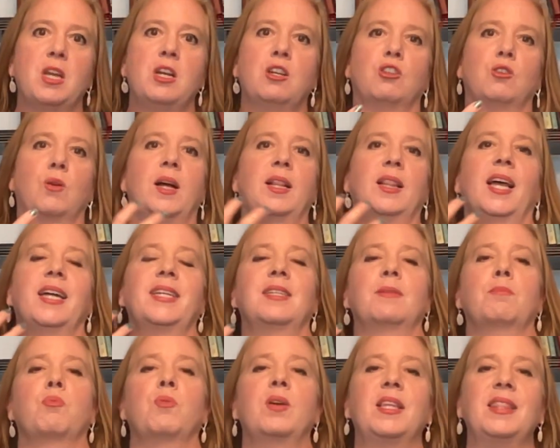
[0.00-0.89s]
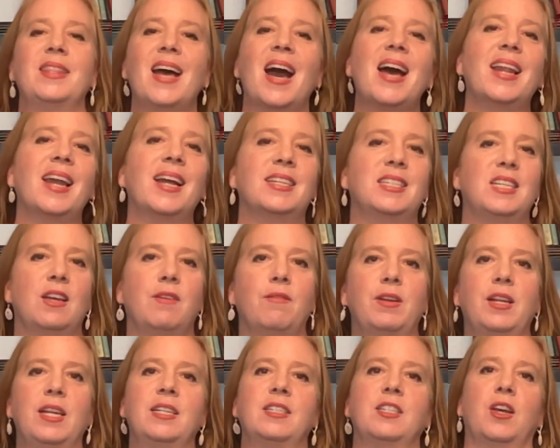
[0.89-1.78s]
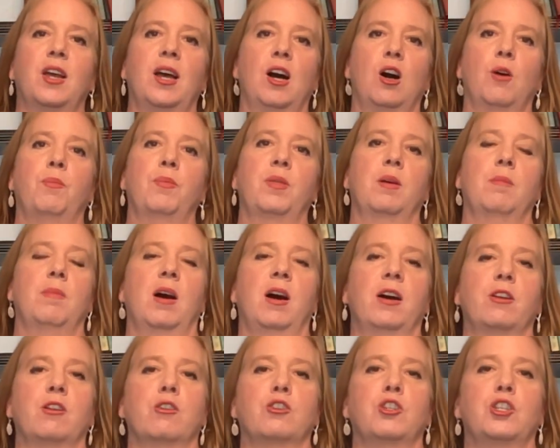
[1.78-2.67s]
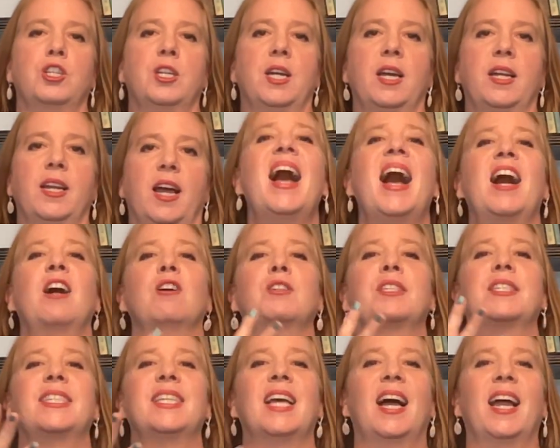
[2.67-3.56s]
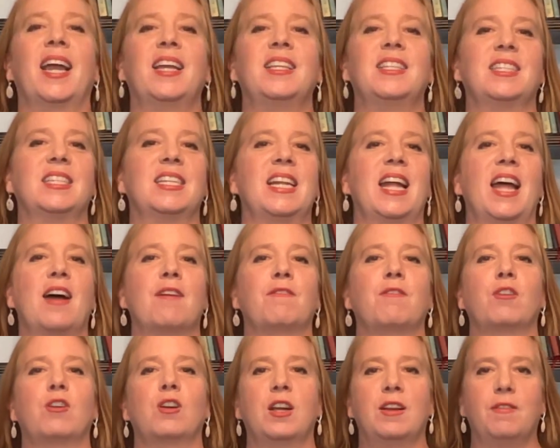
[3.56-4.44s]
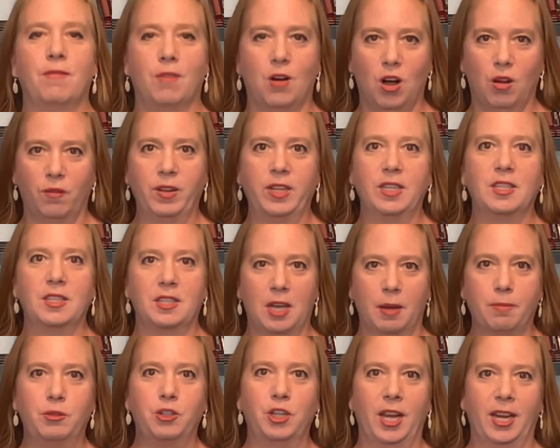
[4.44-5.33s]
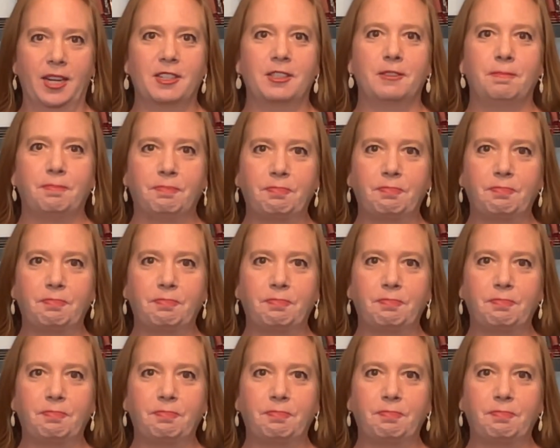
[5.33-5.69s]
So I like to bring that activity to help them understand how science is an ever-evolving subject.